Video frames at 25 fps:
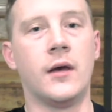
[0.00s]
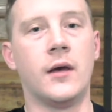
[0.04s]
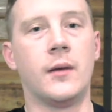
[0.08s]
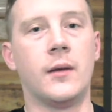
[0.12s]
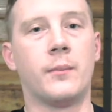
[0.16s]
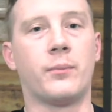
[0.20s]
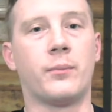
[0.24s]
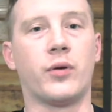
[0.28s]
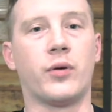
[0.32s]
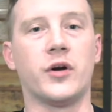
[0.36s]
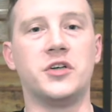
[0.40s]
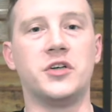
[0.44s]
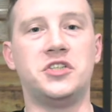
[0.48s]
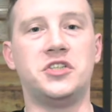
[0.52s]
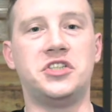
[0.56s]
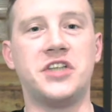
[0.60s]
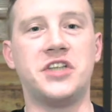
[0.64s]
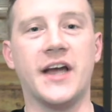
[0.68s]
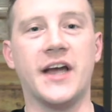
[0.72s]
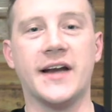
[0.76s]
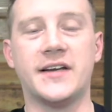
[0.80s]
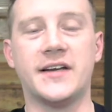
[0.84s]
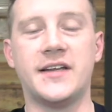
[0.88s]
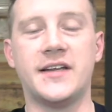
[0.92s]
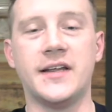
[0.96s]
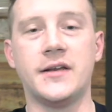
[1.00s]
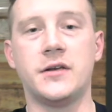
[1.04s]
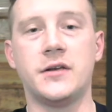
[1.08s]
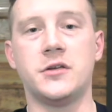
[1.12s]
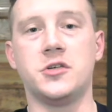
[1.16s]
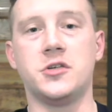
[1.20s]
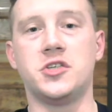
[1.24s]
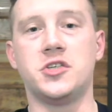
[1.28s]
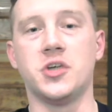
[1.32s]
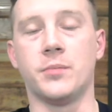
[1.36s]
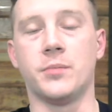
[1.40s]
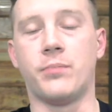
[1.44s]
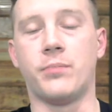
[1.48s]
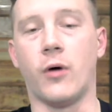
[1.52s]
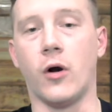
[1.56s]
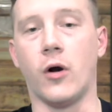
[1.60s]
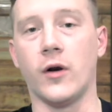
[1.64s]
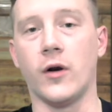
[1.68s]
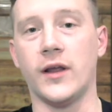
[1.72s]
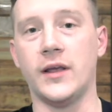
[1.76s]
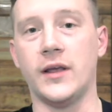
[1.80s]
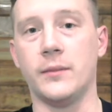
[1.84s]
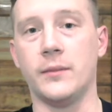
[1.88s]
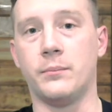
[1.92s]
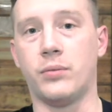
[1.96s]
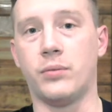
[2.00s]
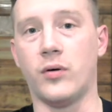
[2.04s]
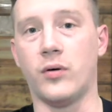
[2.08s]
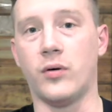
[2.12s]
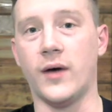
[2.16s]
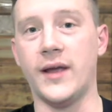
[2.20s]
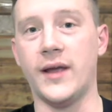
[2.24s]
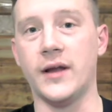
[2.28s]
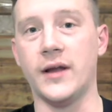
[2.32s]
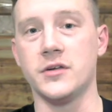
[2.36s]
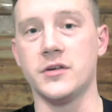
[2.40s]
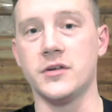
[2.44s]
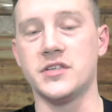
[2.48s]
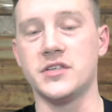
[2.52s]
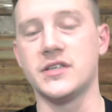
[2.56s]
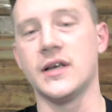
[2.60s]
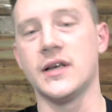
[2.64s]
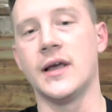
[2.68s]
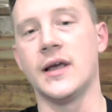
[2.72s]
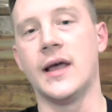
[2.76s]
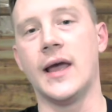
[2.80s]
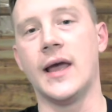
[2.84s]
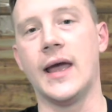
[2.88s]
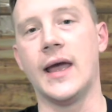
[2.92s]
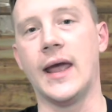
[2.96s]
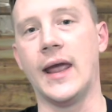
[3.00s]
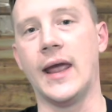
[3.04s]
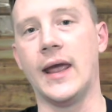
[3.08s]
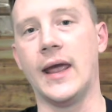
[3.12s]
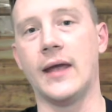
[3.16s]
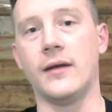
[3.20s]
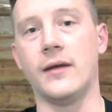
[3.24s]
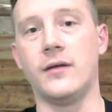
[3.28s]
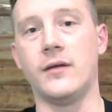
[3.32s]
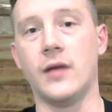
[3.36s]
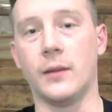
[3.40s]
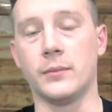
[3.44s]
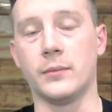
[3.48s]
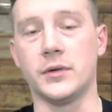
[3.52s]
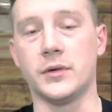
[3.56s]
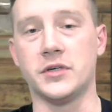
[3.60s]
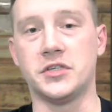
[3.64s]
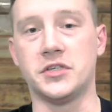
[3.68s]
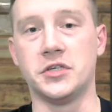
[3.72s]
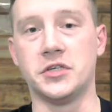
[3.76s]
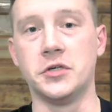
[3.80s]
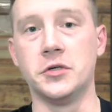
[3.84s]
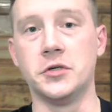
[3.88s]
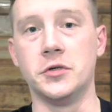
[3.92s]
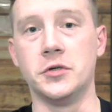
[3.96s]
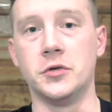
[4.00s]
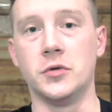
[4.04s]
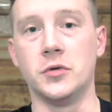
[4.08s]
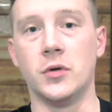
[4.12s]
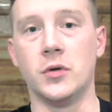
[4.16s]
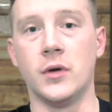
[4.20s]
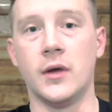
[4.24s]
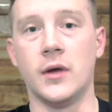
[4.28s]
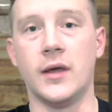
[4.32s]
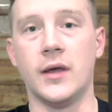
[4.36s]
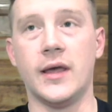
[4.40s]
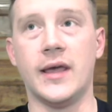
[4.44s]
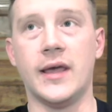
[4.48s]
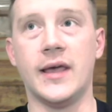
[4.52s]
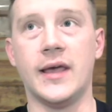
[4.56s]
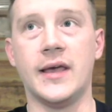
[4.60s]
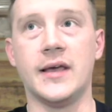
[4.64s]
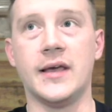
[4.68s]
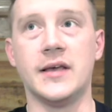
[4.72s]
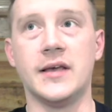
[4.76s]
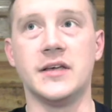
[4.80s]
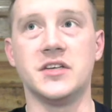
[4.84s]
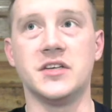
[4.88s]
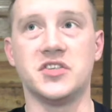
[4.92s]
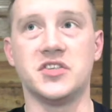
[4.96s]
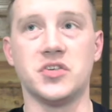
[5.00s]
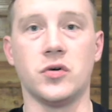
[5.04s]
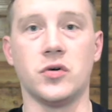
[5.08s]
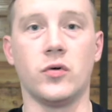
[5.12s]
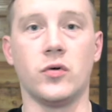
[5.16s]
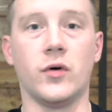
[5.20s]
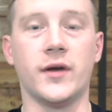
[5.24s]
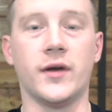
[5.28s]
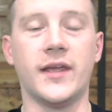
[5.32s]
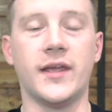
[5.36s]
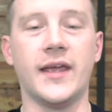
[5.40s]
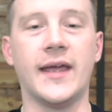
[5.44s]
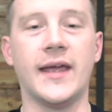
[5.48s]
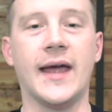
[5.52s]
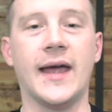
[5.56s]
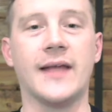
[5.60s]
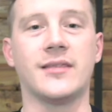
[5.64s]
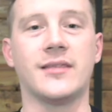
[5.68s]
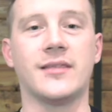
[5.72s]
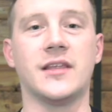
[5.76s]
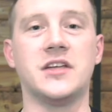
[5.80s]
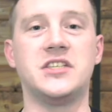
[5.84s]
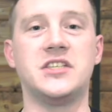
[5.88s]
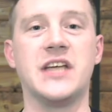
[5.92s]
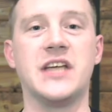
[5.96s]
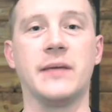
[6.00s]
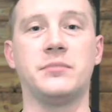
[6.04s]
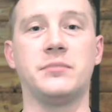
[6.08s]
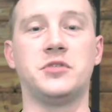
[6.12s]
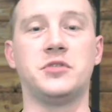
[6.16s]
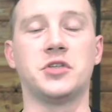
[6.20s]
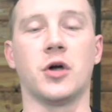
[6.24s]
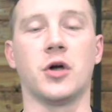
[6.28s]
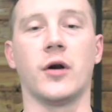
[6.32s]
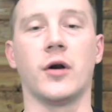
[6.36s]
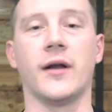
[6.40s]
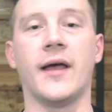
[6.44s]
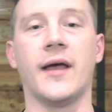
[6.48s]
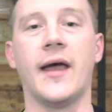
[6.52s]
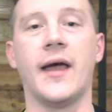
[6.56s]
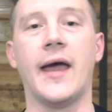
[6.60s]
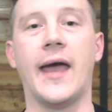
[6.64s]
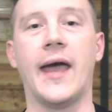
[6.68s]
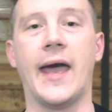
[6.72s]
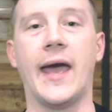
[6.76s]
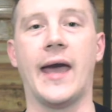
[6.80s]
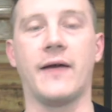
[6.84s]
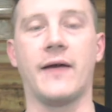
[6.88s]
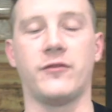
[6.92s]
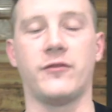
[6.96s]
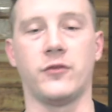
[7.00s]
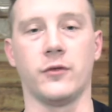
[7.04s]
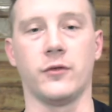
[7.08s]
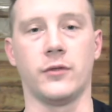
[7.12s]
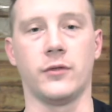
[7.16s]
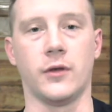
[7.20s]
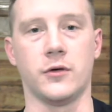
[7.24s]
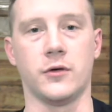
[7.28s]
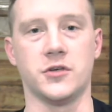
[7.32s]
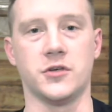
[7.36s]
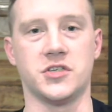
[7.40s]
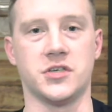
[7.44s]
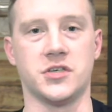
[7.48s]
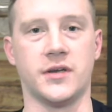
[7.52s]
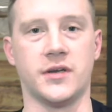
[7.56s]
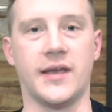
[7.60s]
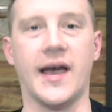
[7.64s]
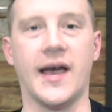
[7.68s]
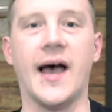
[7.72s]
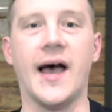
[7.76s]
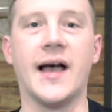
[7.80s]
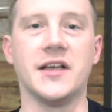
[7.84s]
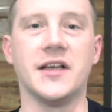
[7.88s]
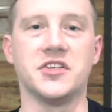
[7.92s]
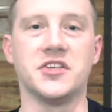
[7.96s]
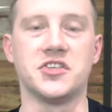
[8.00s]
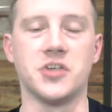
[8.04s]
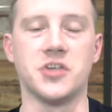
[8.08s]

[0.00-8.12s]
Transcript: projected departing players, and number two, is looking at the depth chart after those guys.